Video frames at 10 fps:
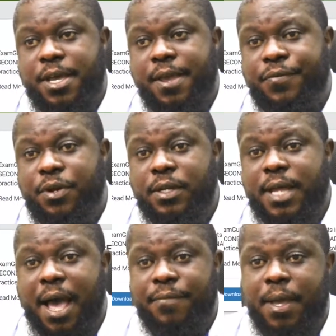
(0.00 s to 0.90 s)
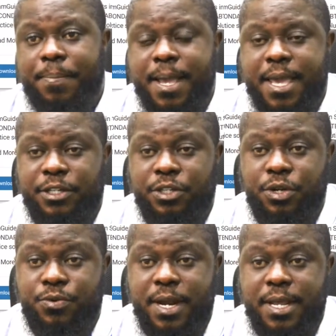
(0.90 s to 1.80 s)
If you don't have the application
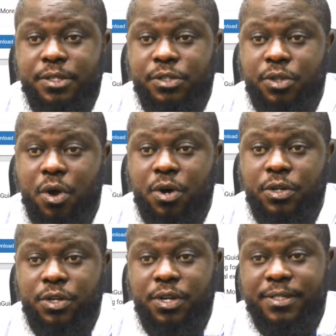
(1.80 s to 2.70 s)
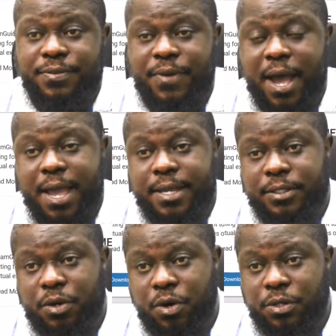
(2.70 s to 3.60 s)
already installed on your
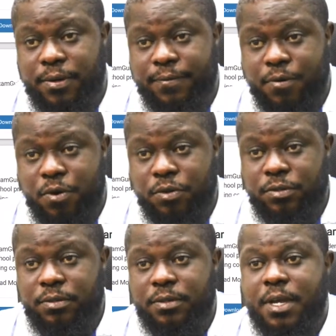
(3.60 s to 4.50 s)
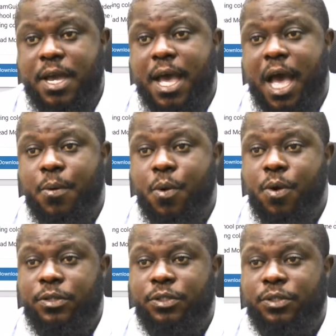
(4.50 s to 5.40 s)
device or on your phone, I will
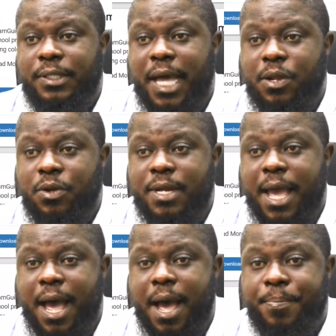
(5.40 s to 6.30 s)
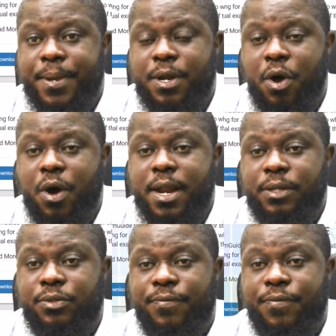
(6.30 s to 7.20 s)
want you to download the app in
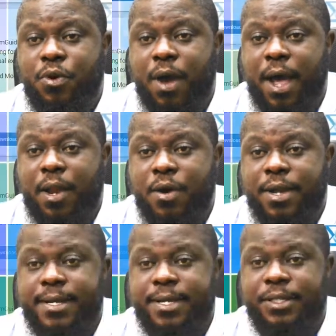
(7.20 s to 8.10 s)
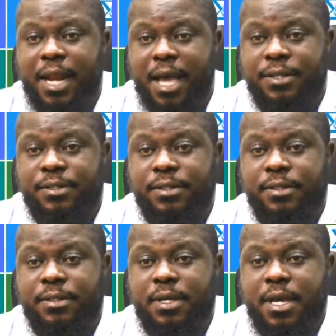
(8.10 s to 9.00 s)
order to follow along in this class.